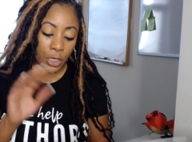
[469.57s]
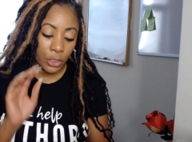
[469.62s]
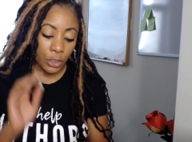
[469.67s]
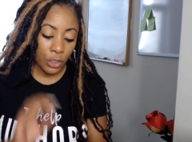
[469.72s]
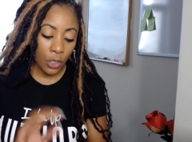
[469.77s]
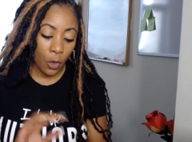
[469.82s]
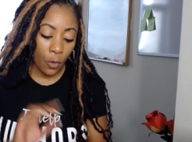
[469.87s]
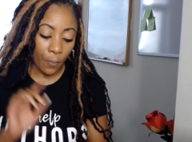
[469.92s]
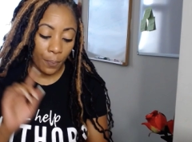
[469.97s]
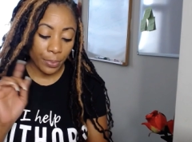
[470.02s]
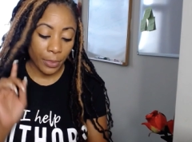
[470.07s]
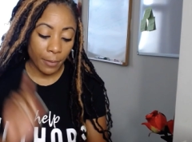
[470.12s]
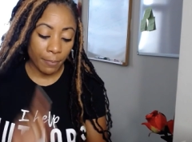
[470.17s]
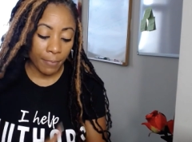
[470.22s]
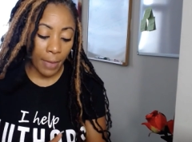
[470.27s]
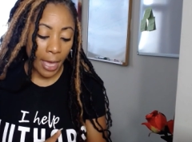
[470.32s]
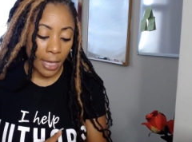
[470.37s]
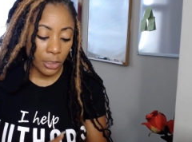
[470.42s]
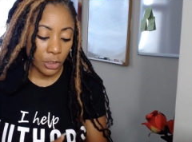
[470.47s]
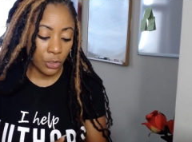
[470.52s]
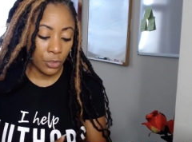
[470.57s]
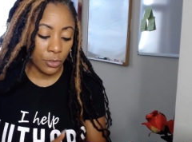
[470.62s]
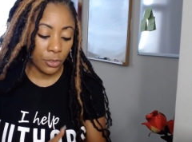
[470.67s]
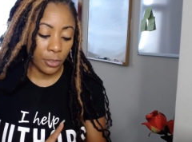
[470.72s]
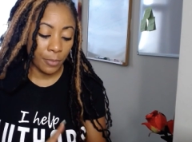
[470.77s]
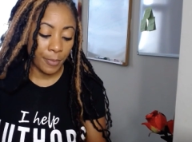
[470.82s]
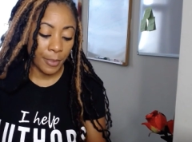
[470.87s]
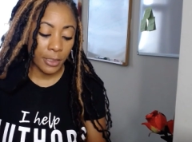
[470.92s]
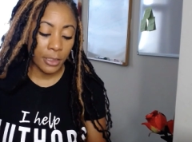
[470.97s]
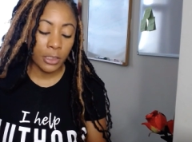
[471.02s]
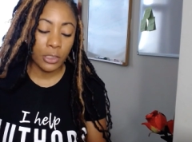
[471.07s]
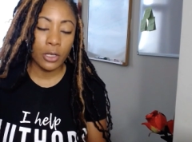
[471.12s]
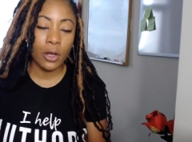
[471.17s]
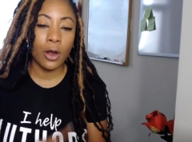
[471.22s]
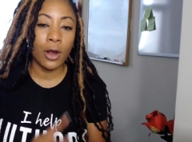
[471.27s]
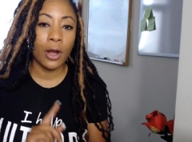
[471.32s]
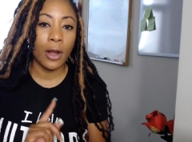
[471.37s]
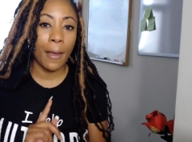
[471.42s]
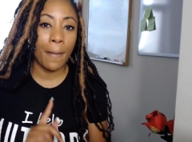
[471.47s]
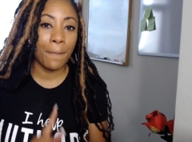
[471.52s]
So back to the business
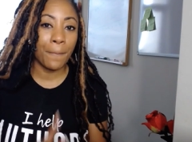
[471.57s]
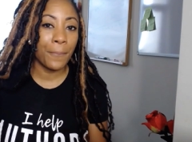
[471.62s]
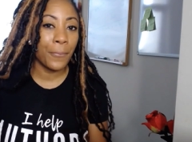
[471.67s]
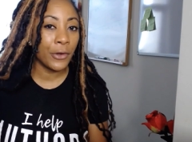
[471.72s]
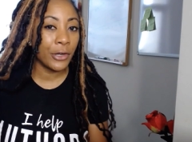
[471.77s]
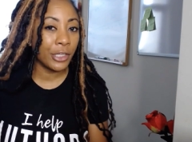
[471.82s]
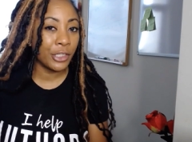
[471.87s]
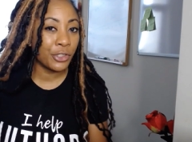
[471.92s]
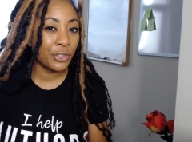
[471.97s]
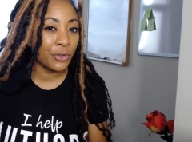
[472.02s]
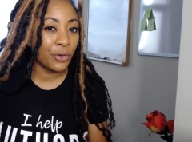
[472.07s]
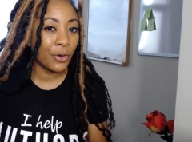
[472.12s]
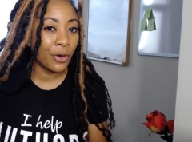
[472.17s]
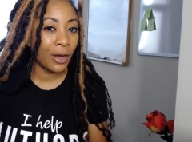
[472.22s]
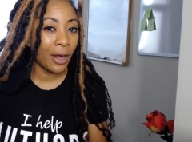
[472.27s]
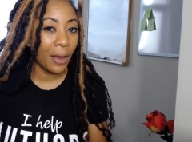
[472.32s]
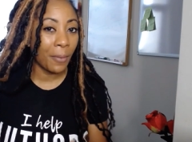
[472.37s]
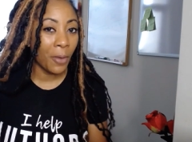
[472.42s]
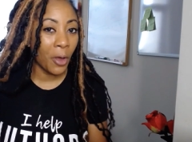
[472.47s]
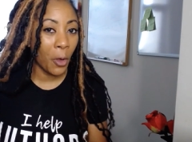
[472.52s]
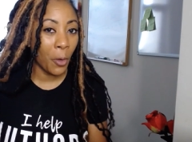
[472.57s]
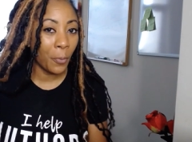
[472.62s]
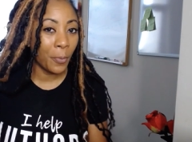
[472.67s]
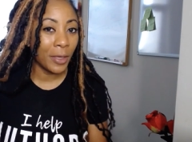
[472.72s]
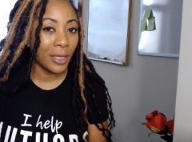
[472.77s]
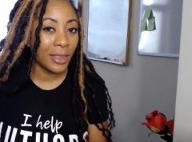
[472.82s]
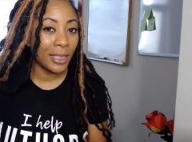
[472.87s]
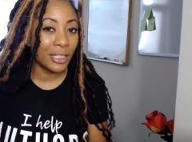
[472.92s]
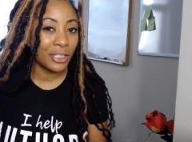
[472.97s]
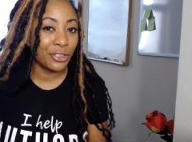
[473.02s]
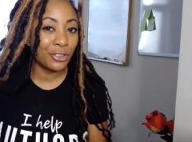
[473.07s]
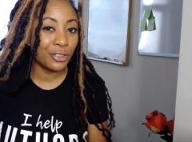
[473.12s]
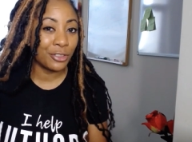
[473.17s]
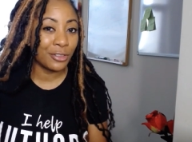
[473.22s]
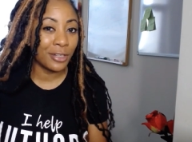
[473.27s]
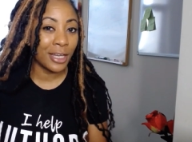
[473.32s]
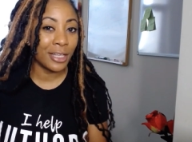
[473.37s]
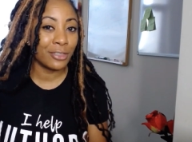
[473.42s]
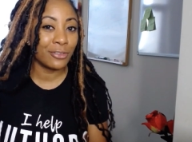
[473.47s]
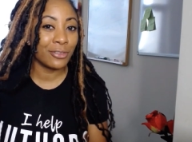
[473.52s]
card. I'm pretty sure, I'm hoping that you
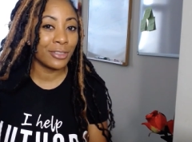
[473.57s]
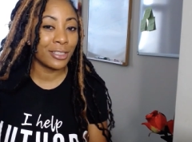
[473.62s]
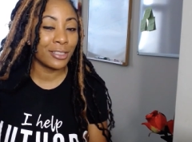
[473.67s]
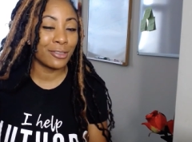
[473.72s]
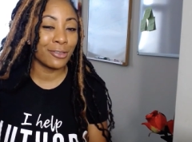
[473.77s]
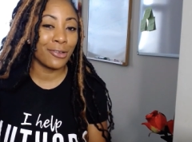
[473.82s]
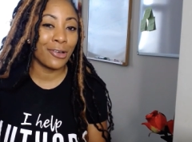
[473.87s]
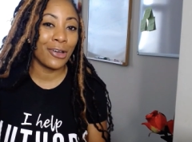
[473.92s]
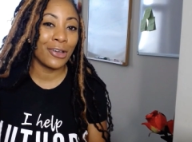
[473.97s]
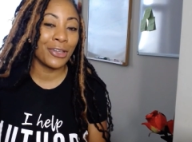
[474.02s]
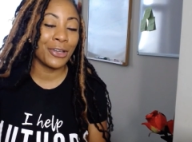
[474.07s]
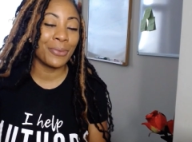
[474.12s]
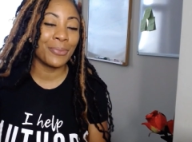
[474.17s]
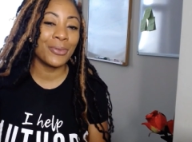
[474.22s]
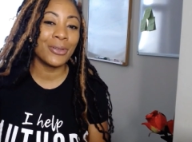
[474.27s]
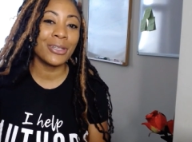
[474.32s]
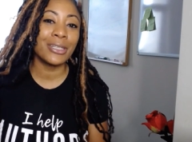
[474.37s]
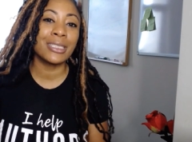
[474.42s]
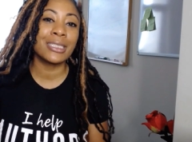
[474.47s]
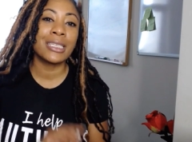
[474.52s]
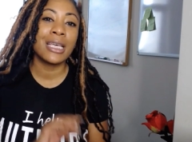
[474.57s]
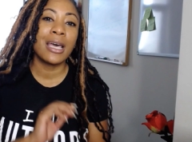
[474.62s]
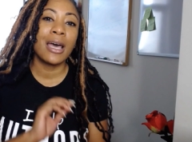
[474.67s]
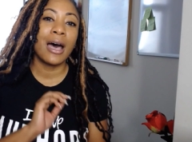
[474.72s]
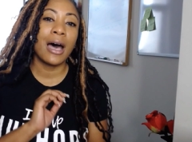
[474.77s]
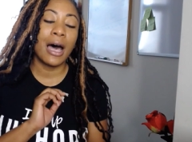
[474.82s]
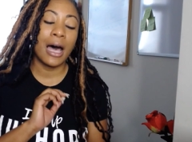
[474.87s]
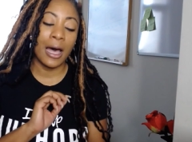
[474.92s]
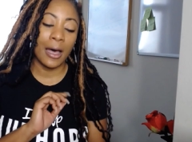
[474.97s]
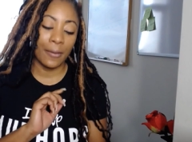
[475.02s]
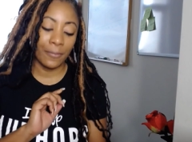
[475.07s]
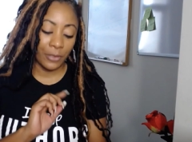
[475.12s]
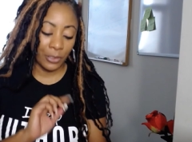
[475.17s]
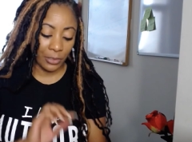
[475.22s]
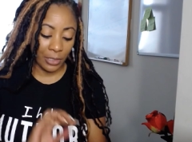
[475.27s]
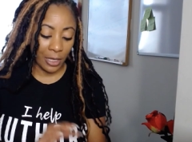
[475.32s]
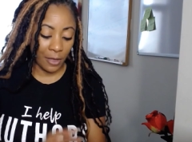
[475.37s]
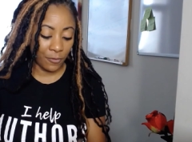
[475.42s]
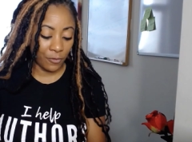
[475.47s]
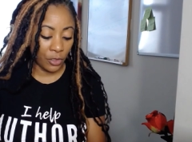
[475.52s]
do not do this on all your books. Um,
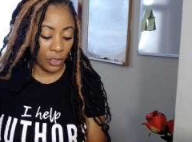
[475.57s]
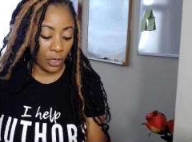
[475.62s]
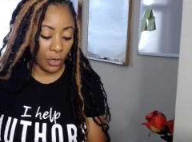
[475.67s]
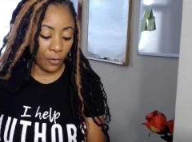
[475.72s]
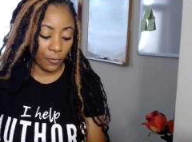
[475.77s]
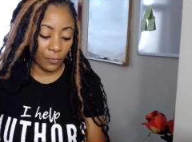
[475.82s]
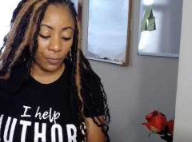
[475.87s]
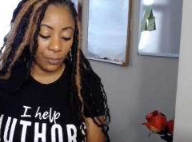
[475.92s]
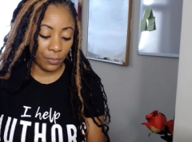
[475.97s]
it, you know,